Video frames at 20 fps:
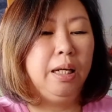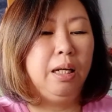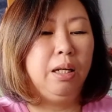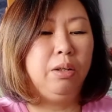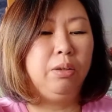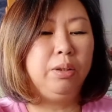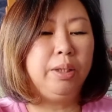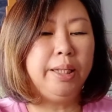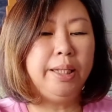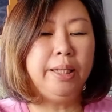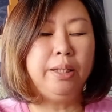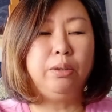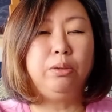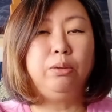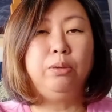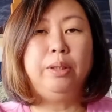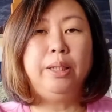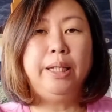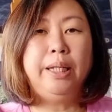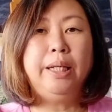Okay,
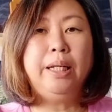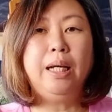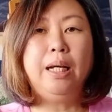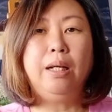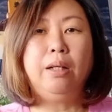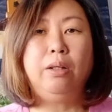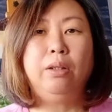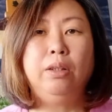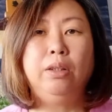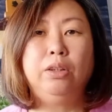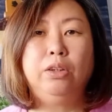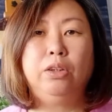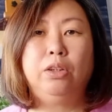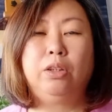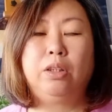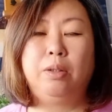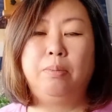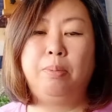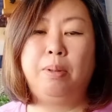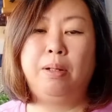today I'm going to
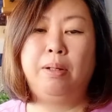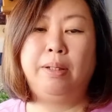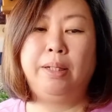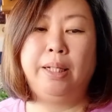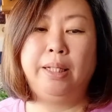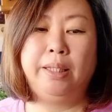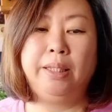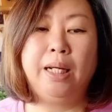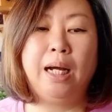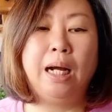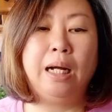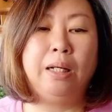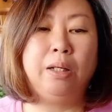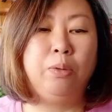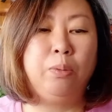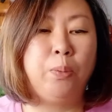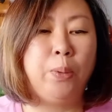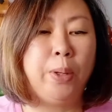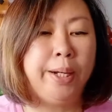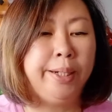talk about another art
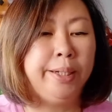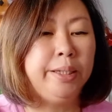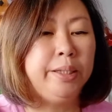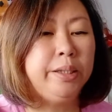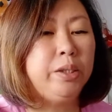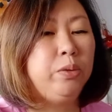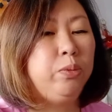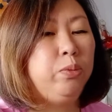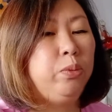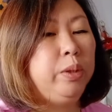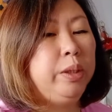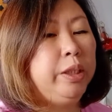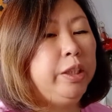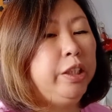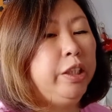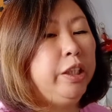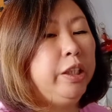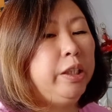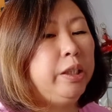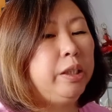awareness,
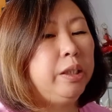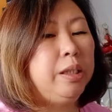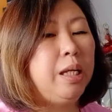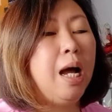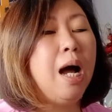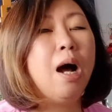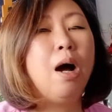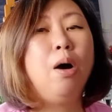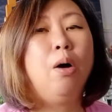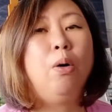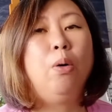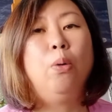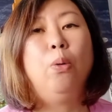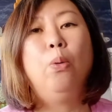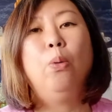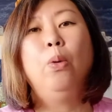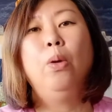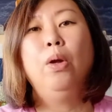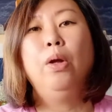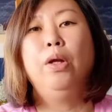which is
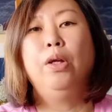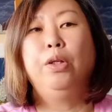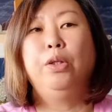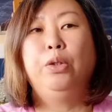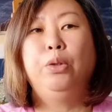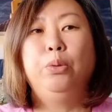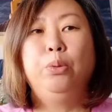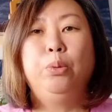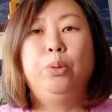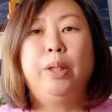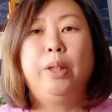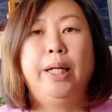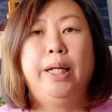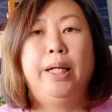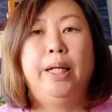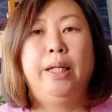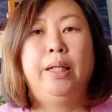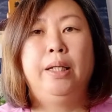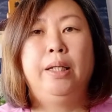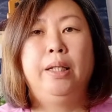how you
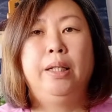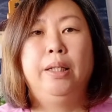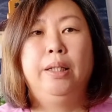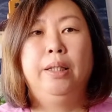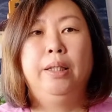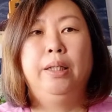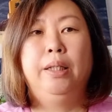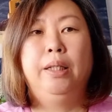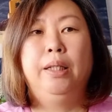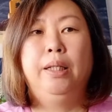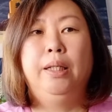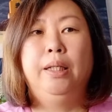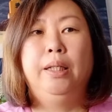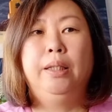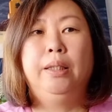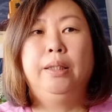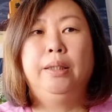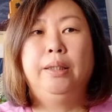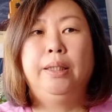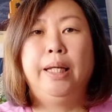can
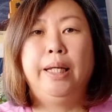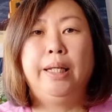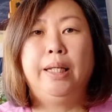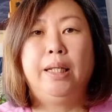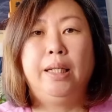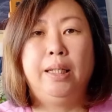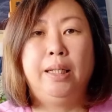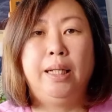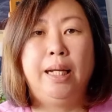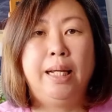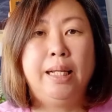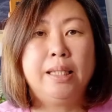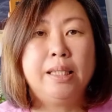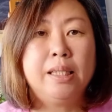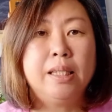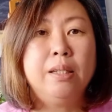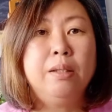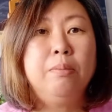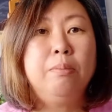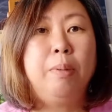take a
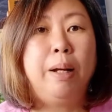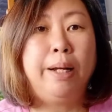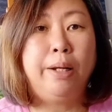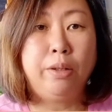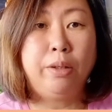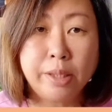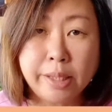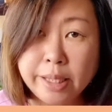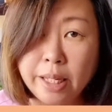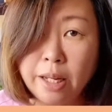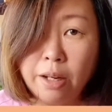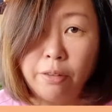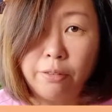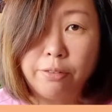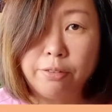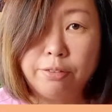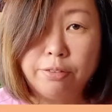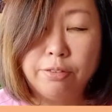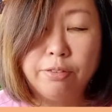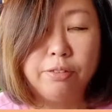lesson by yourself.
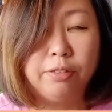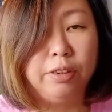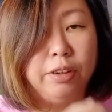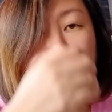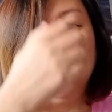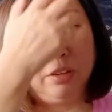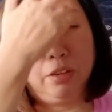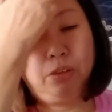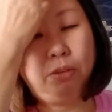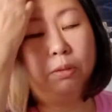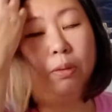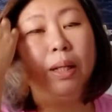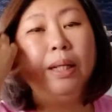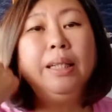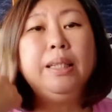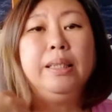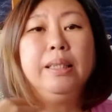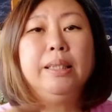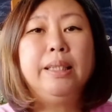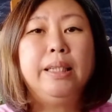
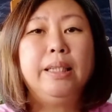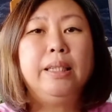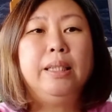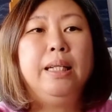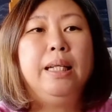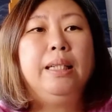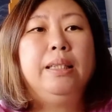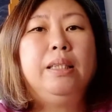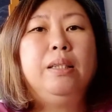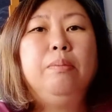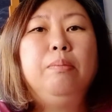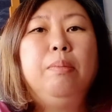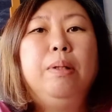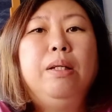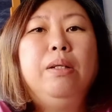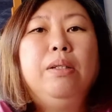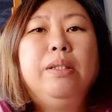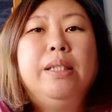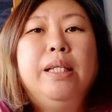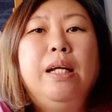What is take a lesson by
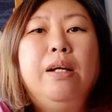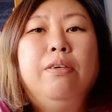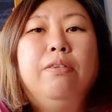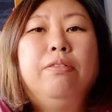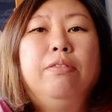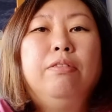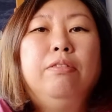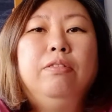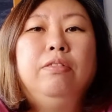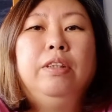yourself?